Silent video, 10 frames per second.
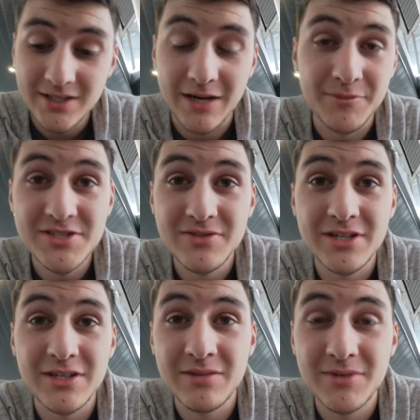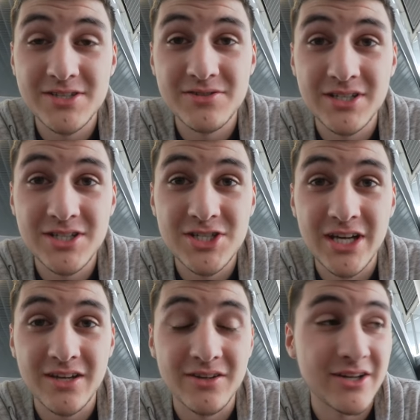I misread an email, so I didn't
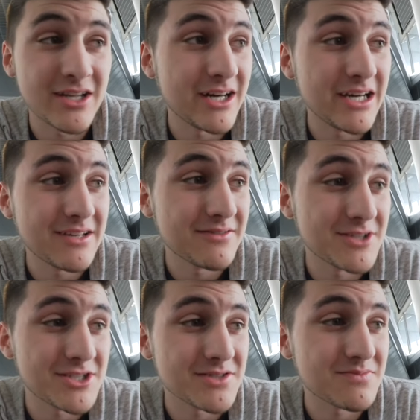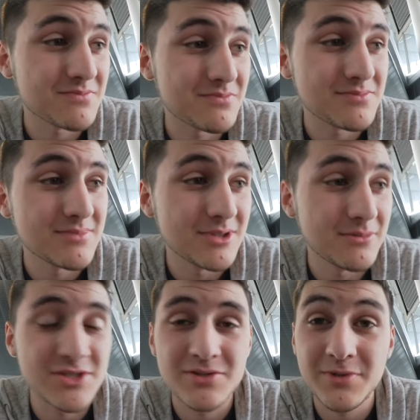check in online, which is a
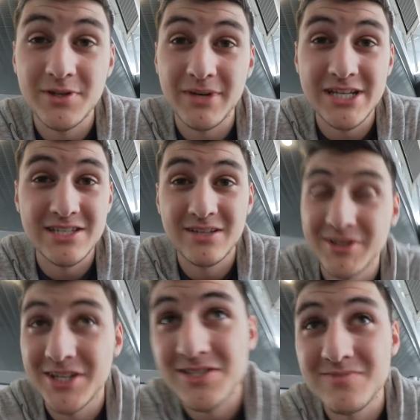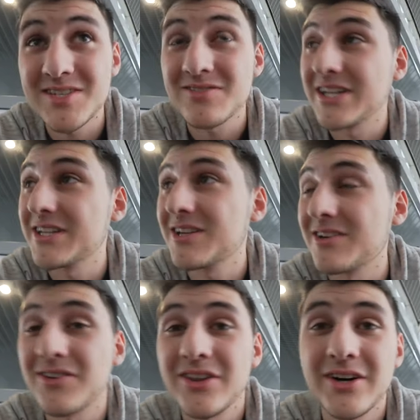little bit stupid on my side, but I just misread it
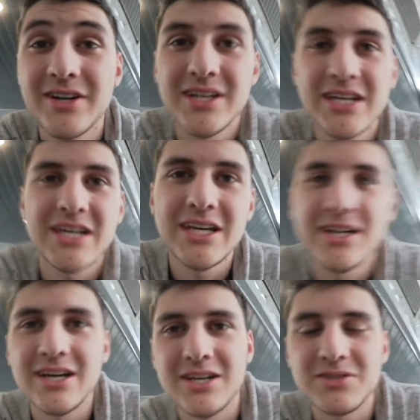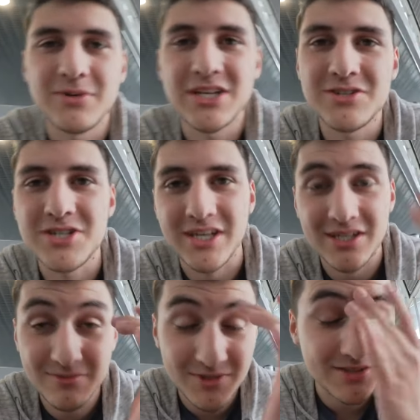and I thought I had to wait to check
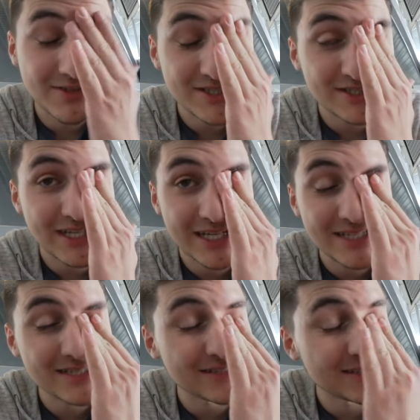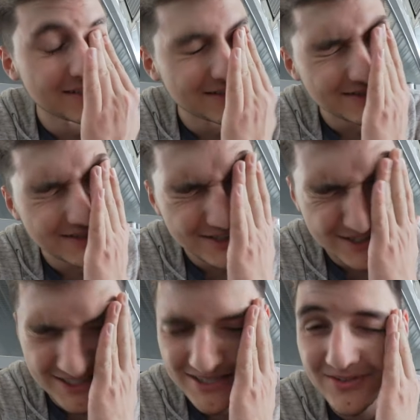in, but it wasn't the case. And
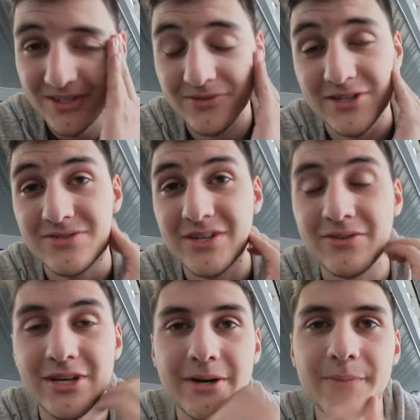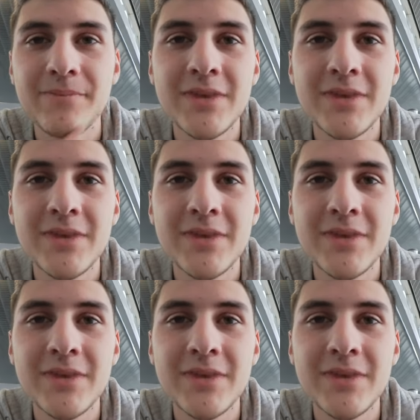oh, it's fucking frustrating right now.